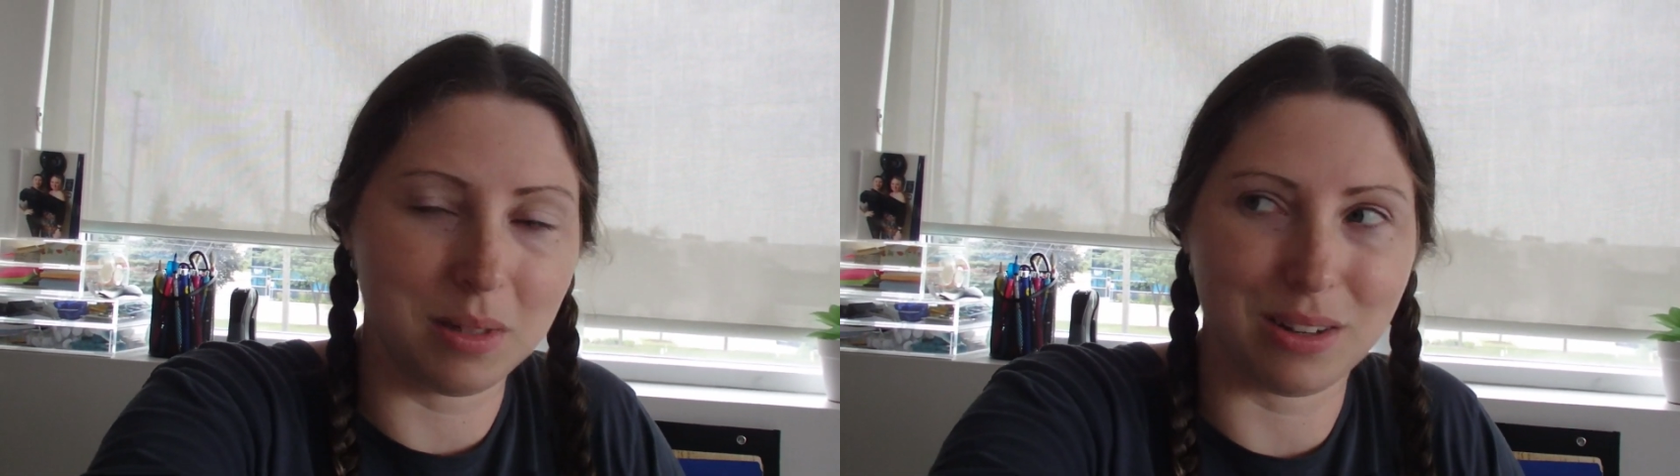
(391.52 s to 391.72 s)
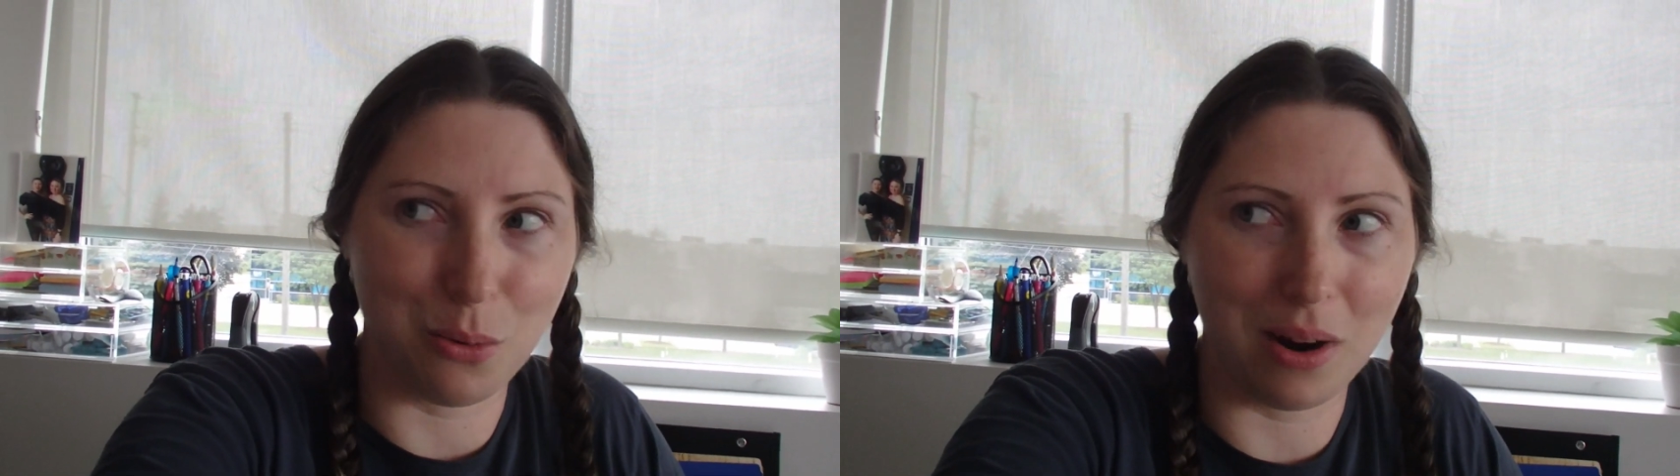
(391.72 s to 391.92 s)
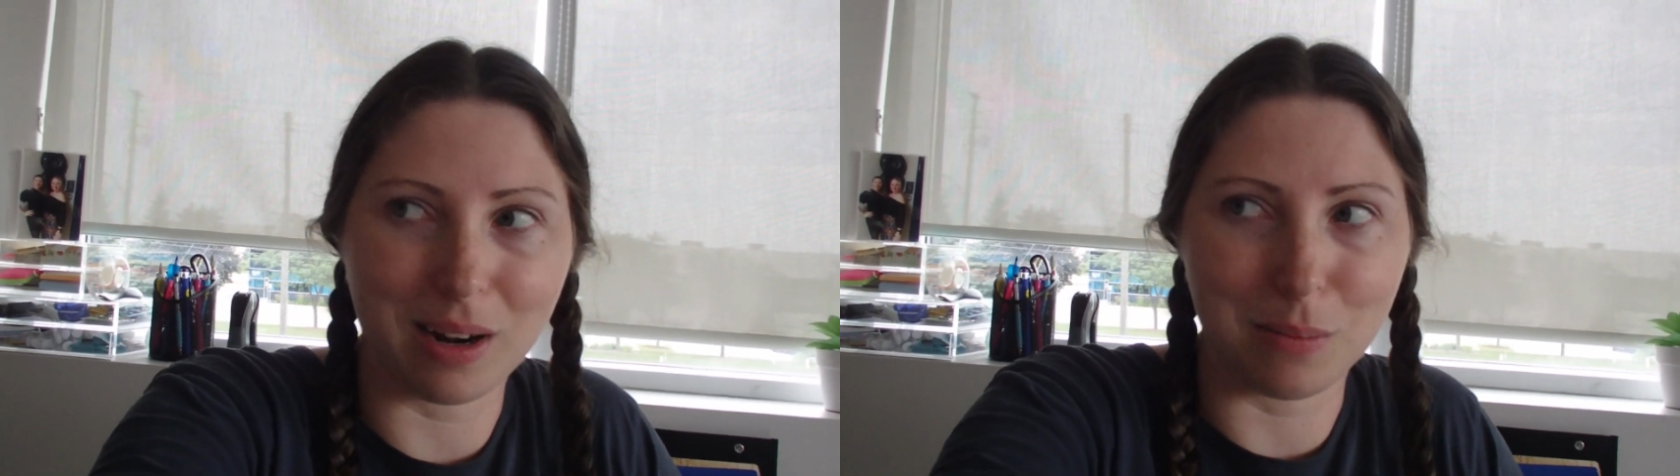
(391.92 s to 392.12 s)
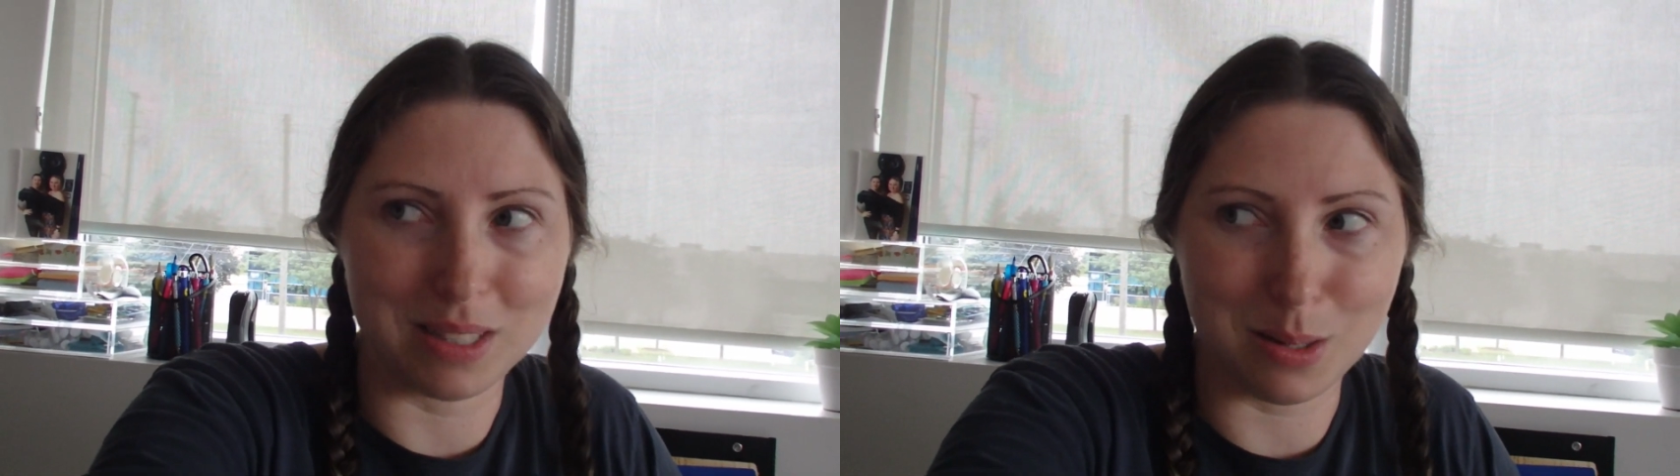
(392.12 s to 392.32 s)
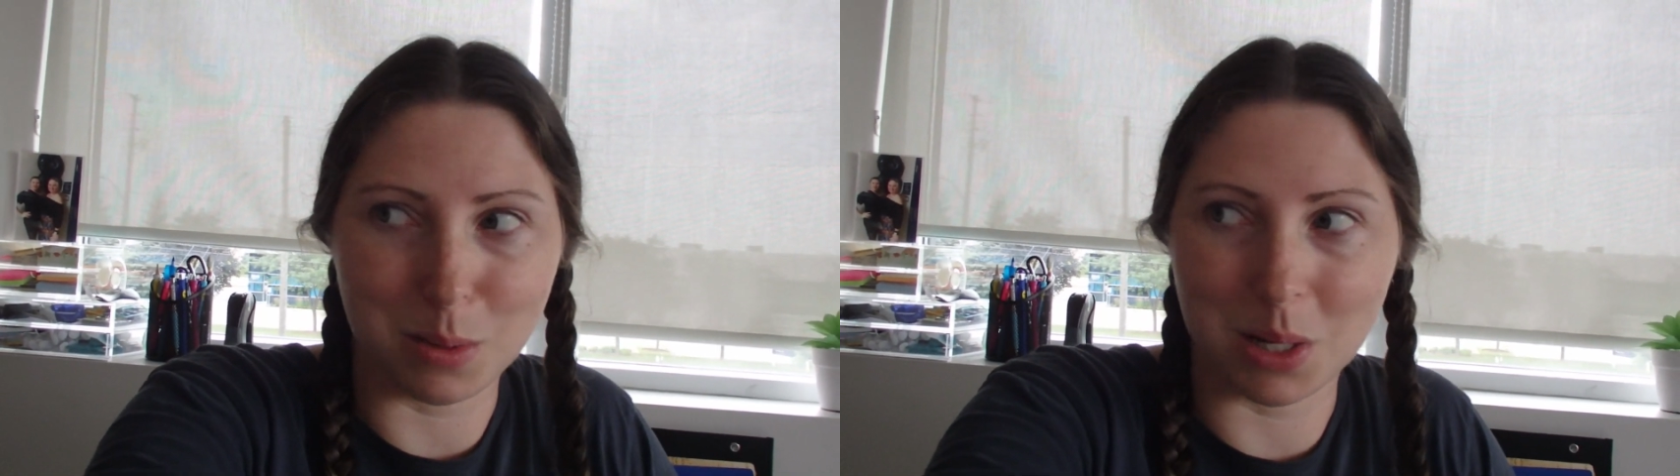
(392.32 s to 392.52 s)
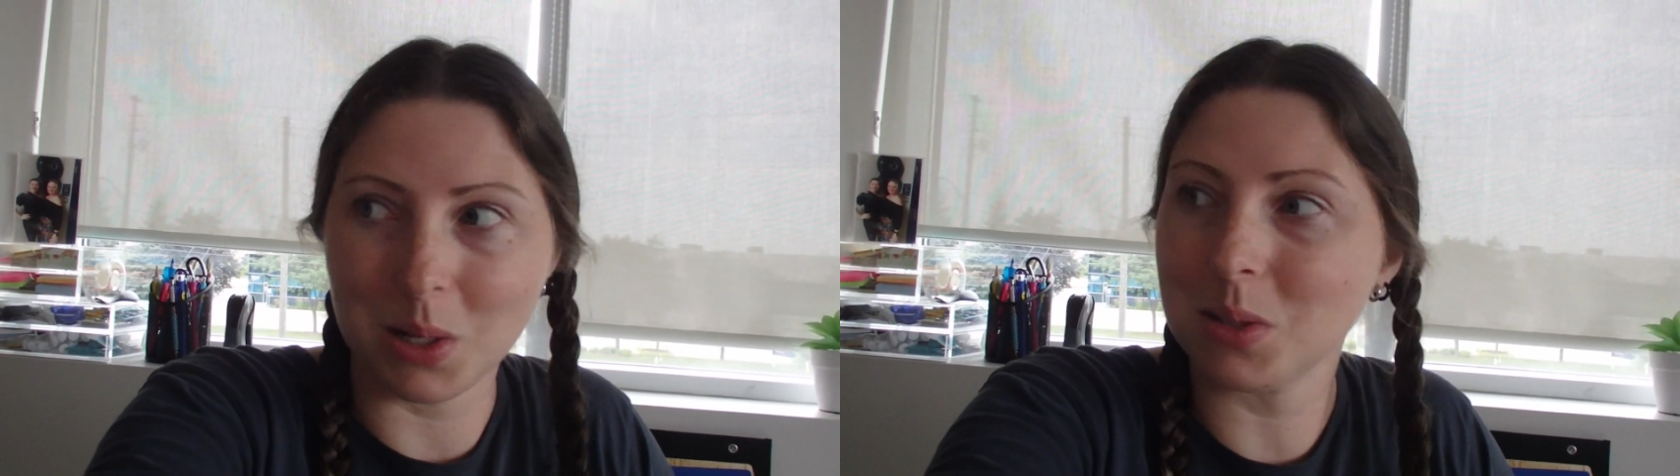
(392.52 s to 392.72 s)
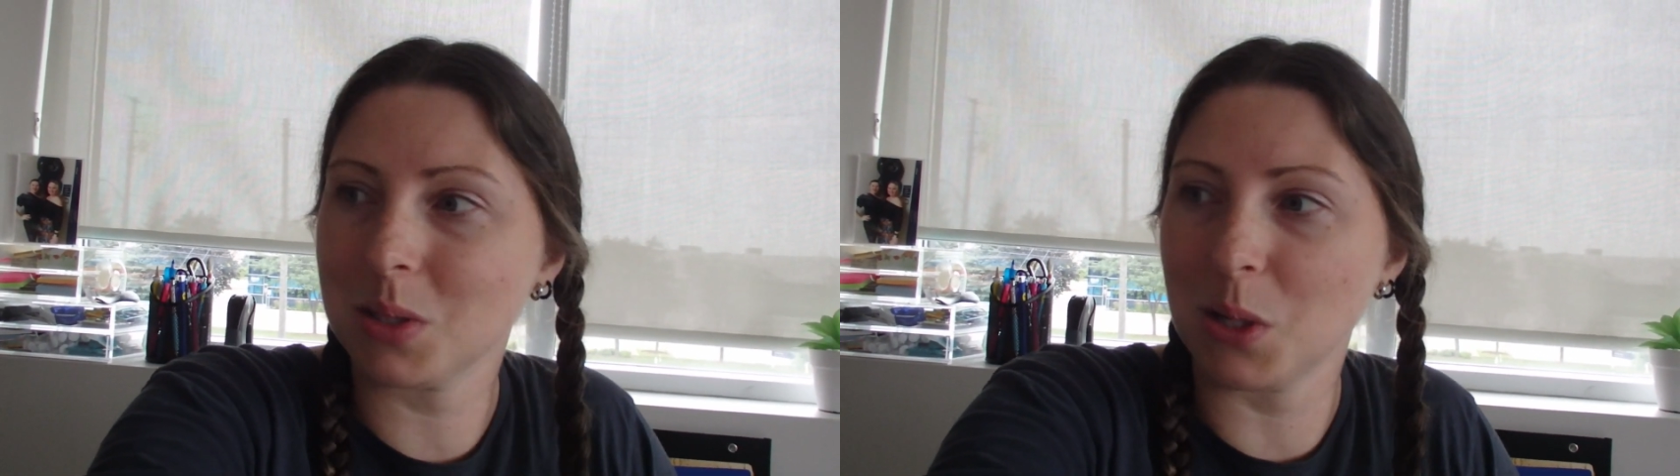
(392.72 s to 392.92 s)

be acquired by somebody else.